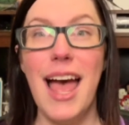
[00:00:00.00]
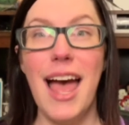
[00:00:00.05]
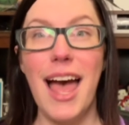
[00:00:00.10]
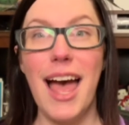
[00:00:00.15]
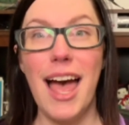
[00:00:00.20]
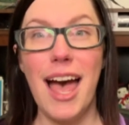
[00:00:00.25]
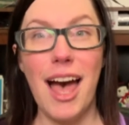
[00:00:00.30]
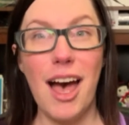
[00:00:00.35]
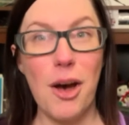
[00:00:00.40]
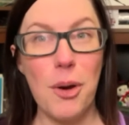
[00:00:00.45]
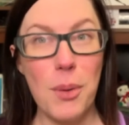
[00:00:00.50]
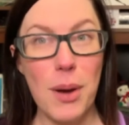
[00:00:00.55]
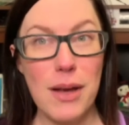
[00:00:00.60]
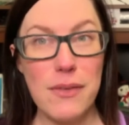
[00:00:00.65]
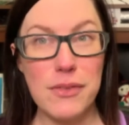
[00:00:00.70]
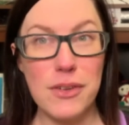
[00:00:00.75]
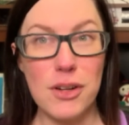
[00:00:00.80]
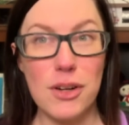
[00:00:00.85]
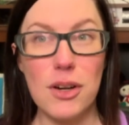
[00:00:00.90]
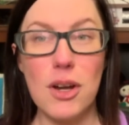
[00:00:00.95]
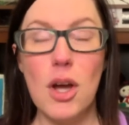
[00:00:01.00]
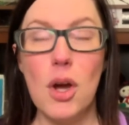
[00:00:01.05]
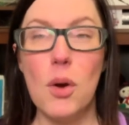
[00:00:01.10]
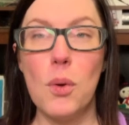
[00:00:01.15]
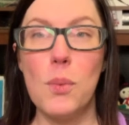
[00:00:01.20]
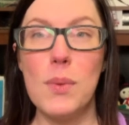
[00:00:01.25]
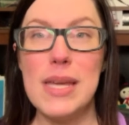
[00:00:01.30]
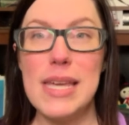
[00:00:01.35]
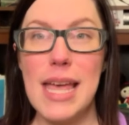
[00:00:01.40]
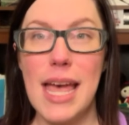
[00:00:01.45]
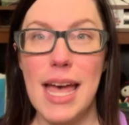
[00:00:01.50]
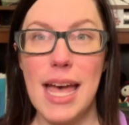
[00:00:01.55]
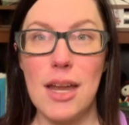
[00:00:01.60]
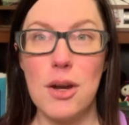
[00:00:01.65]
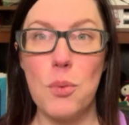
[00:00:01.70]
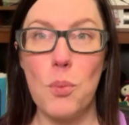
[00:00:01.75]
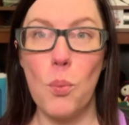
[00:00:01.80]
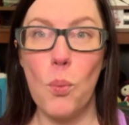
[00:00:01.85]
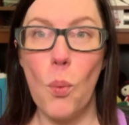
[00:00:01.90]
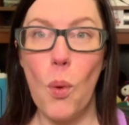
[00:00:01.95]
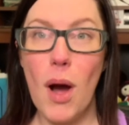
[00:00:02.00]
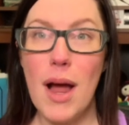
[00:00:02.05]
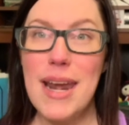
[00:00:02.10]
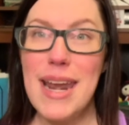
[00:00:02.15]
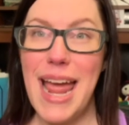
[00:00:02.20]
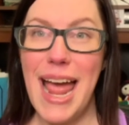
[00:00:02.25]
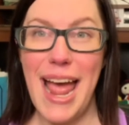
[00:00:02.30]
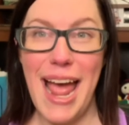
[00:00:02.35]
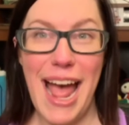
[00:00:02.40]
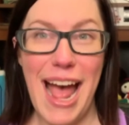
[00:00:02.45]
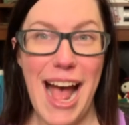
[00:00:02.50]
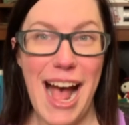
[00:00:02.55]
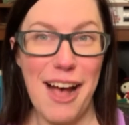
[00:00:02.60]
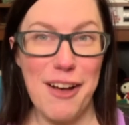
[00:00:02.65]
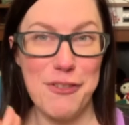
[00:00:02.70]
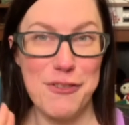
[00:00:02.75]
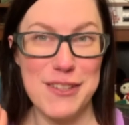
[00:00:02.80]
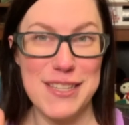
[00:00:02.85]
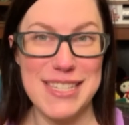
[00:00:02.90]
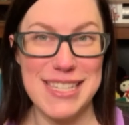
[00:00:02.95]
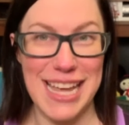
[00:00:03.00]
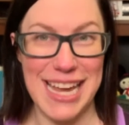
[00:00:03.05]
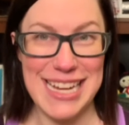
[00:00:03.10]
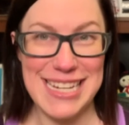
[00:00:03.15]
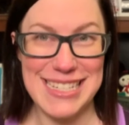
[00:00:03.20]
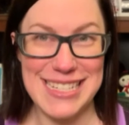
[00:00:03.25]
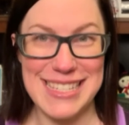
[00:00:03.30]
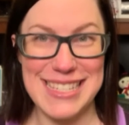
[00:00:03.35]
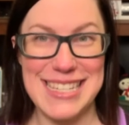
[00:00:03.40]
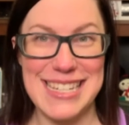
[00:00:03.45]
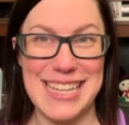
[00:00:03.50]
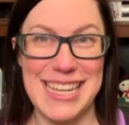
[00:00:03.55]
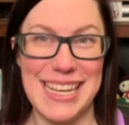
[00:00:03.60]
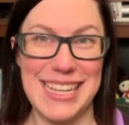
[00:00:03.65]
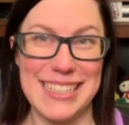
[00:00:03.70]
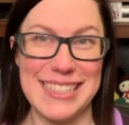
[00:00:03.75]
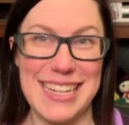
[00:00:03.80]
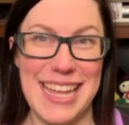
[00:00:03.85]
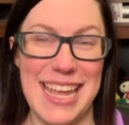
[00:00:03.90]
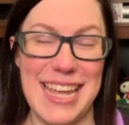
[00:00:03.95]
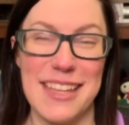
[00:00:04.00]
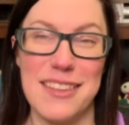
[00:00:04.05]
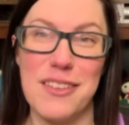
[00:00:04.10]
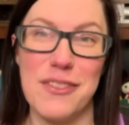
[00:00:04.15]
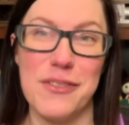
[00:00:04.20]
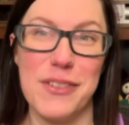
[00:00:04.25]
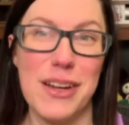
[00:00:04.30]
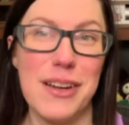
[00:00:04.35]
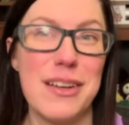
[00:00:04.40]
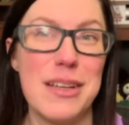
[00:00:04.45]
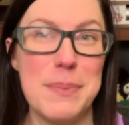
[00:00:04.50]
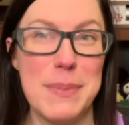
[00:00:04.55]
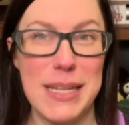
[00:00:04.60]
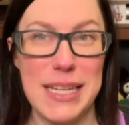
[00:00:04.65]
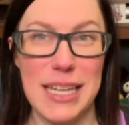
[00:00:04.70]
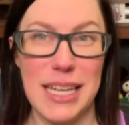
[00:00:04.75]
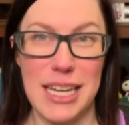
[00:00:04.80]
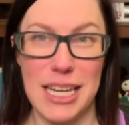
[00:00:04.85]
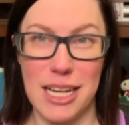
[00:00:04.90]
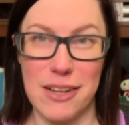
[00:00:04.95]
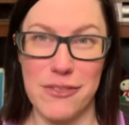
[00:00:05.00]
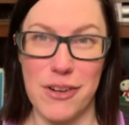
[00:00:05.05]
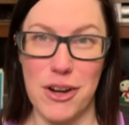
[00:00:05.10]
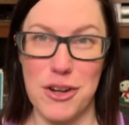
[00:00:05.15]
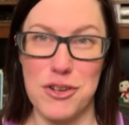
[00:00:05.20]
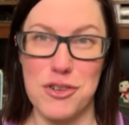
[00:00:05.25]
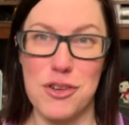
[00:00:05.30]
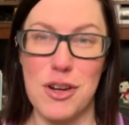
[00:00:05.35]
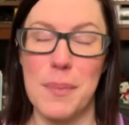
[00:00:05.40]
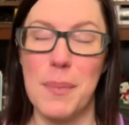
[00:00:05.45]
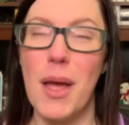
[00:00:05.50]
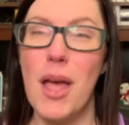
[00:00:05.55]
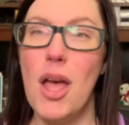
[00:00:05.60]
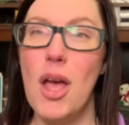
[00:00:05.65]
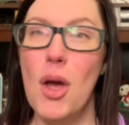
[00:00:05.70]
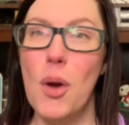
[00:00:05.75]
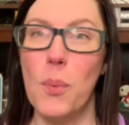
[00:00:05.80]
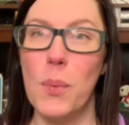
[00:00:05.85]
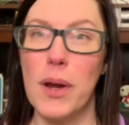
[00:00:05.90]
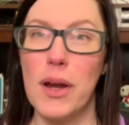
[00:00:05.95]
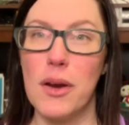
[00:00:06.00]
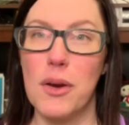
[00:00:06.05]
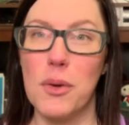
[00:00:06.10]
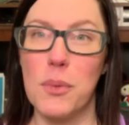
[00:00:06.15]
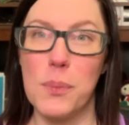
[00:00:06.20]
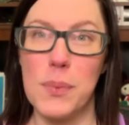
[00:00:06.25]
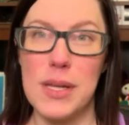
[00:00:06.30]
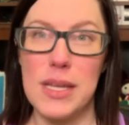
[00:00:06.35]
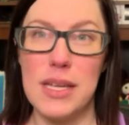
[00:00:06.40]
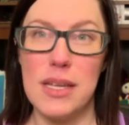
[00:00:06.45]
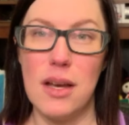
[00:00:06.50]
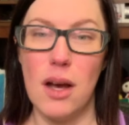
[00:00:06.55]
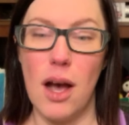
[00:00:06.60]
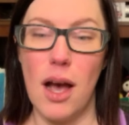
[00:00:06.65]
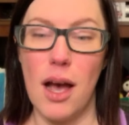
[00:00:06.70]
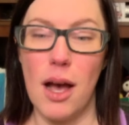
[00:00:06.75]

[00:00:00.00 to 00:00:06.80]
However, we had one half sightseeing day at the very beginning of our trip where we